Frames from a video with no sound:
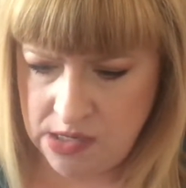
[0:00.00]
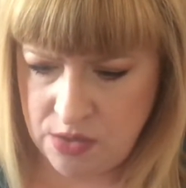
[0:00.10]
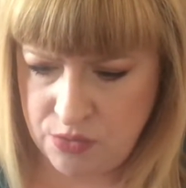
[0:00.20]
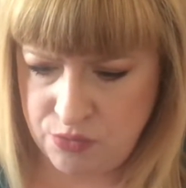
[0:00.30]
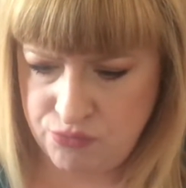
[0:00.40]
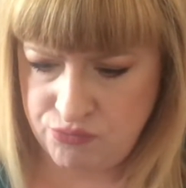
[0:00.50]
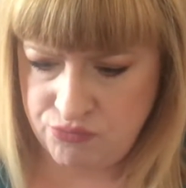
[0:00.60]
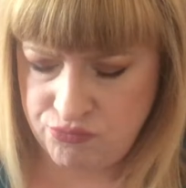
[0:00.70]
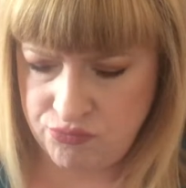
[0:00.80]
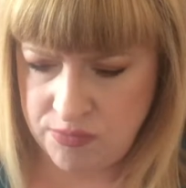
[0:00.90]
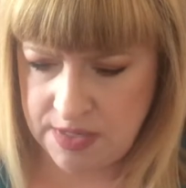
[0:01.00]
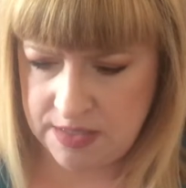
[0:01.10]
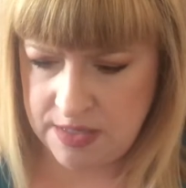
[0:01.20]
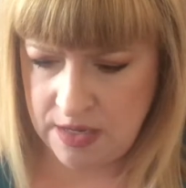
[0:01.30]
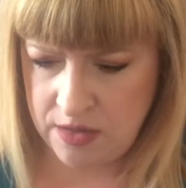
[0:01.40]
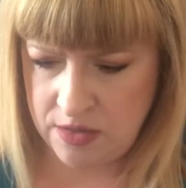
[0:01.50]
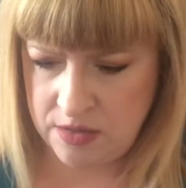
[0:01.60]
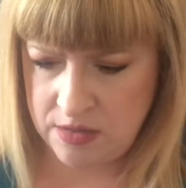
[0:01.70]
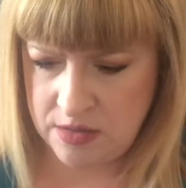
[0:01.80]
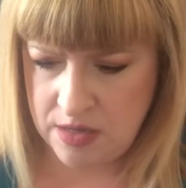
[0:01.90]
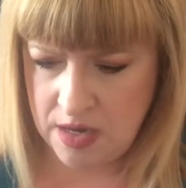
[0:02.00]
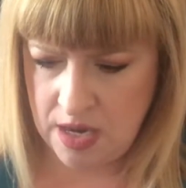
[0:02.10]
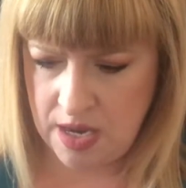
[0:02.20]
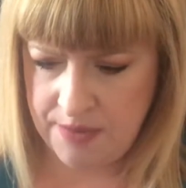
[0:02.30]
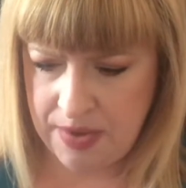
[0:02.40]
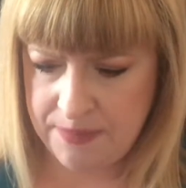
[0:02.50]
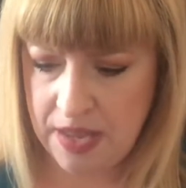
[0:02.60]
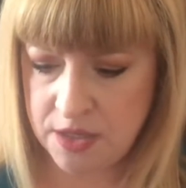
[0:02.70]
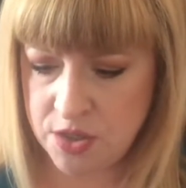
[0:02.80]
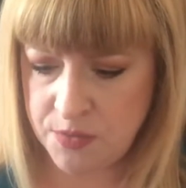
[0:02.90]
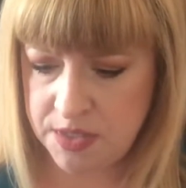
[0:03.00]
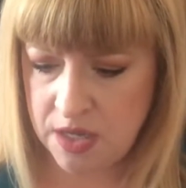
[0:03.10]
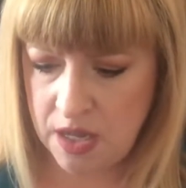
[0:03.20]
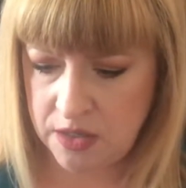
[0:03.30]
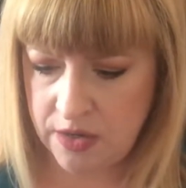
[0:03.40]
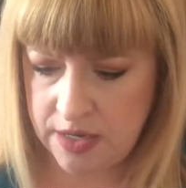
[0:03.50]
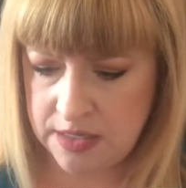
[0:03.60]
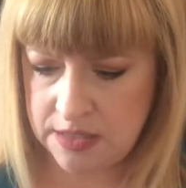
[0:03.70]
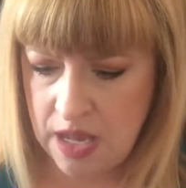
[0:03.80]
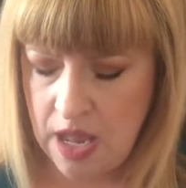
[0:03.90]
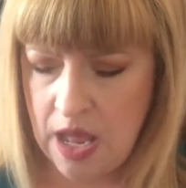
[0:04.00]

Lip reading: Ooh, that's not good. I'm not sure what the color is,